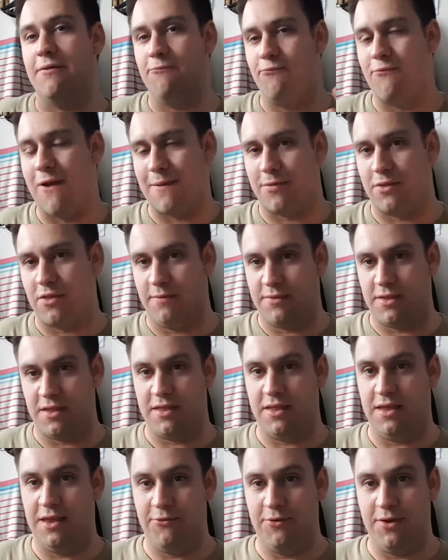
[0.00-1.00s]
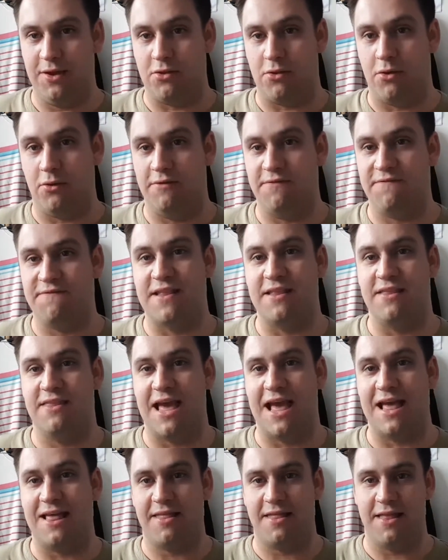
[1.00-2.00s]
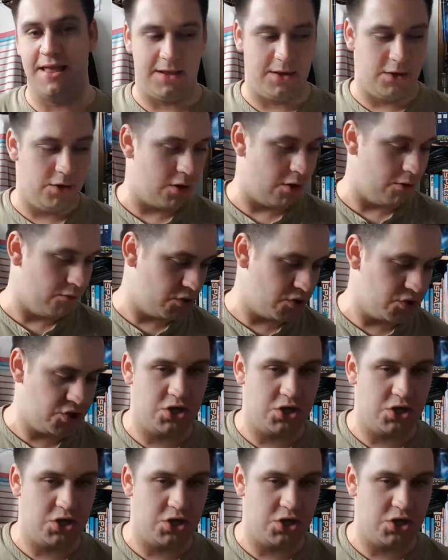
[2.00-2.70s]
wraps up the series on a fantastic note,